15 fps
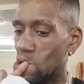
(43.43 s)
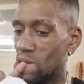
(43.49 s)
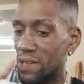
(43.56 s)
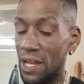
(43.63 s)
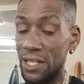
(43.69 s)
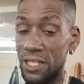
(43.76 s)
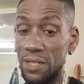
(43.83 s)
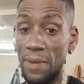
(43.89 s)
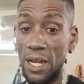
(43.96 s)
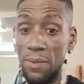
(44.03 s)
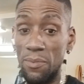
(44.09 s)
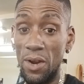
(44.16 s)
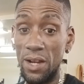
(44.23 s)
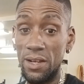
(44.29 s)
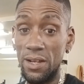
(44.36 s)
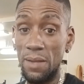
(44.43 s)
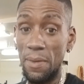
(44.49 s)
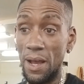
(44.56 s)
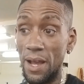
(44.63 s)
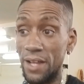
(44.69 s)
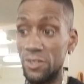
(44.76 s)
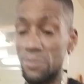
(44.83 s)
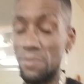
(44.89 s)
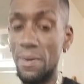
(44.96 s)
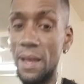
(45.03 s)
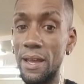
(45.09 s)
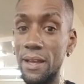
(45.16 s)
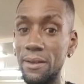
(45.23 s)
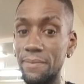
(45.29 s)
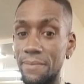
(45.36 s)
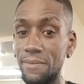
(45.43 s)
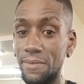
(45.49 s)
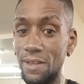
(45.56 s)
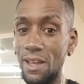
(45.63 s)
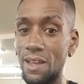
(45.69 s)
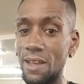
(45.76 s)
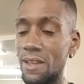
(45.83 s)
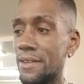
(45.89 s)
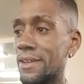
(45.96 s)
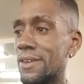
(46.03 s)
Got somebody pregnant behind your back, okay?